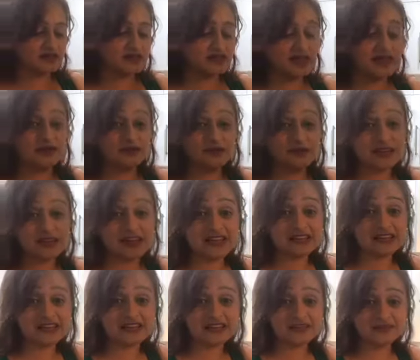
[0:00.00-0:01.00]
And when
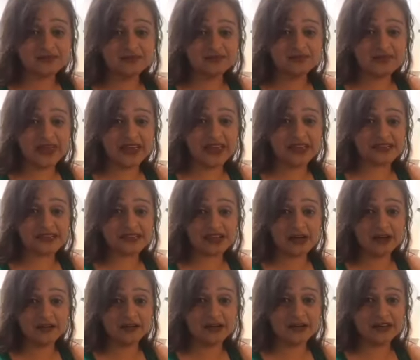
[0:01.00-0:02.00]
it bakes
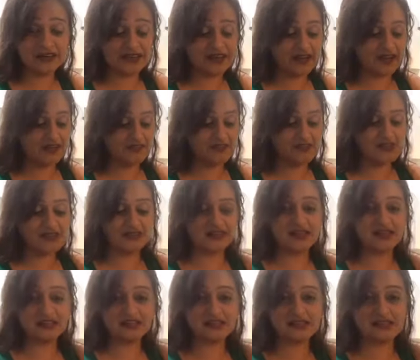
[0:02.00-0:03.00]
up in the oven,
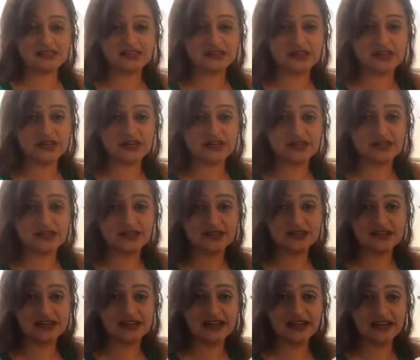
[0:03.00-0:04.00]
like this is what it looks
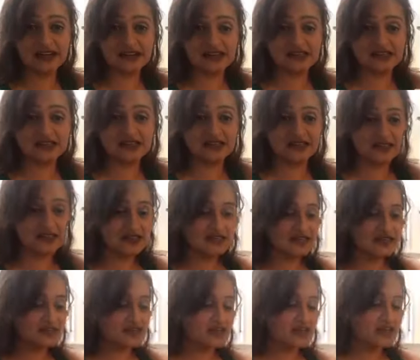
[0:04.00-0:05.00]
like, guys.
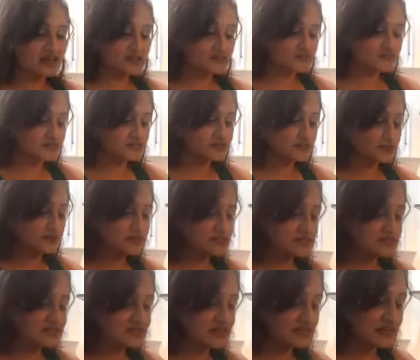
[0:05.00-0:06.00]
And I'm just going to
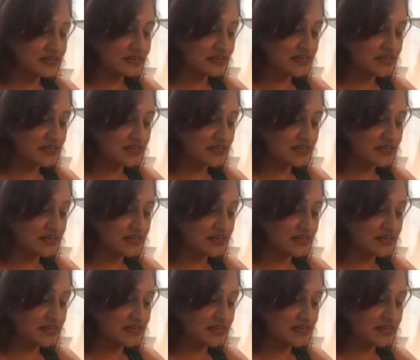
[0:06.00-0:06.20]
set it